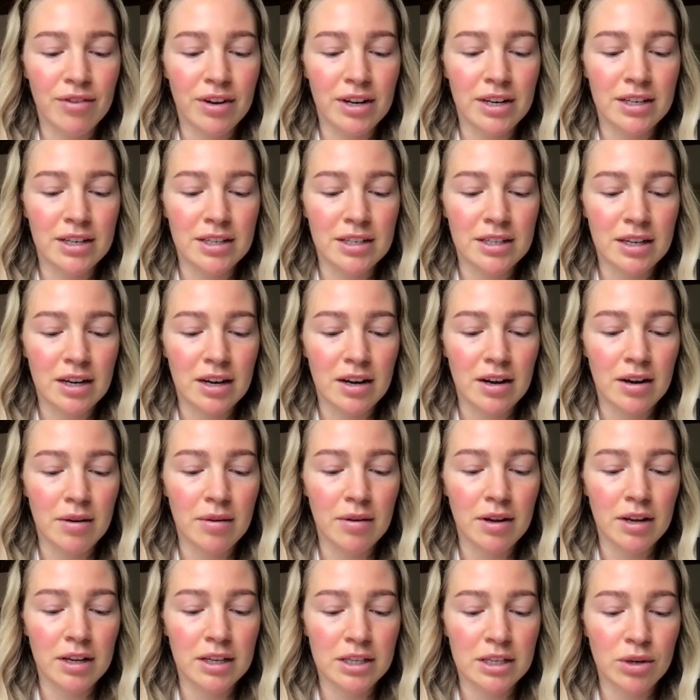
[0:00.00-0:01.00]
And uh,
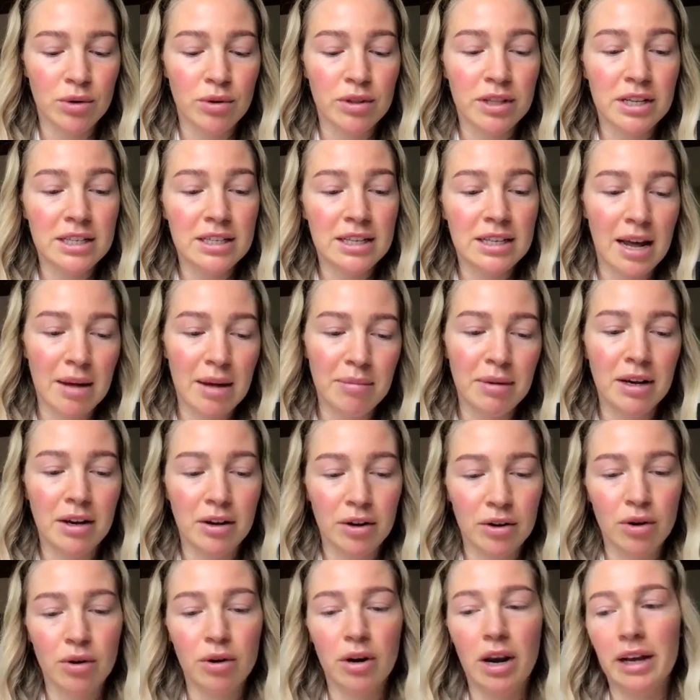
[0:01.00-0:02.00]
so this led me,
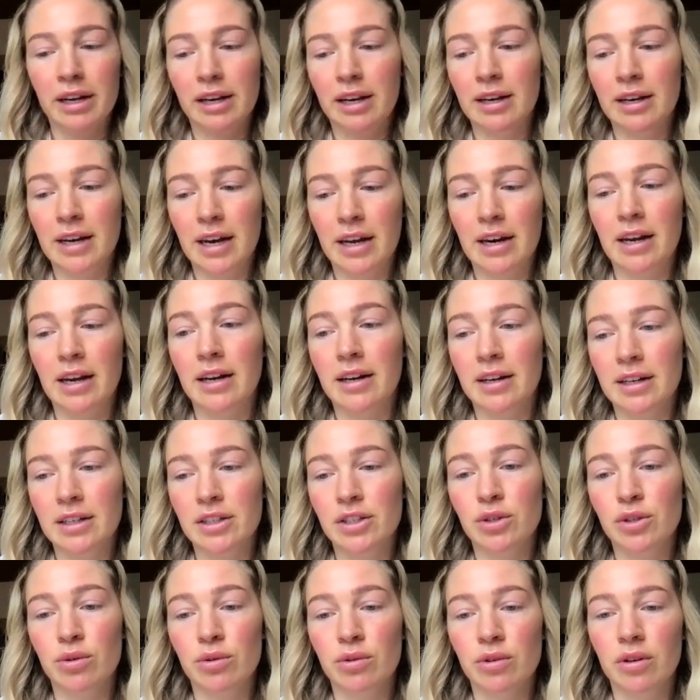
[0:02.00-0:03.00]
you know, like getting
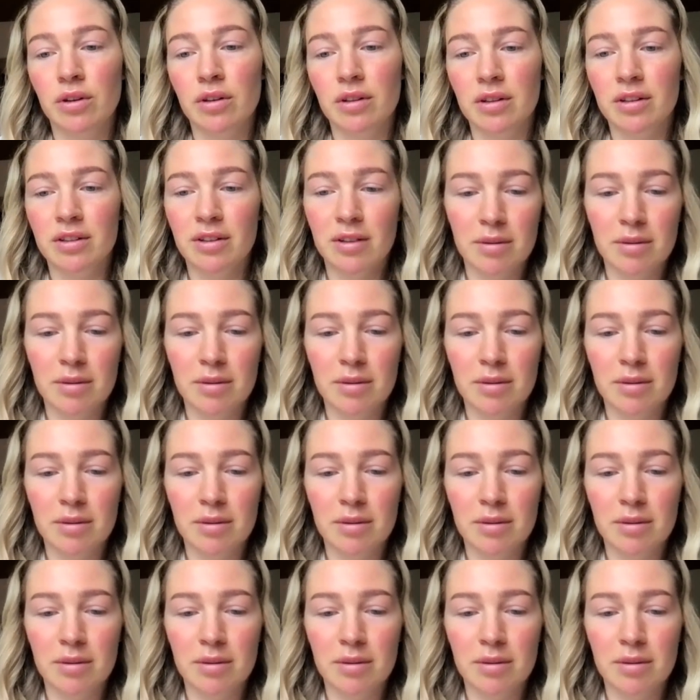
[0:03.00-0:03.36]
into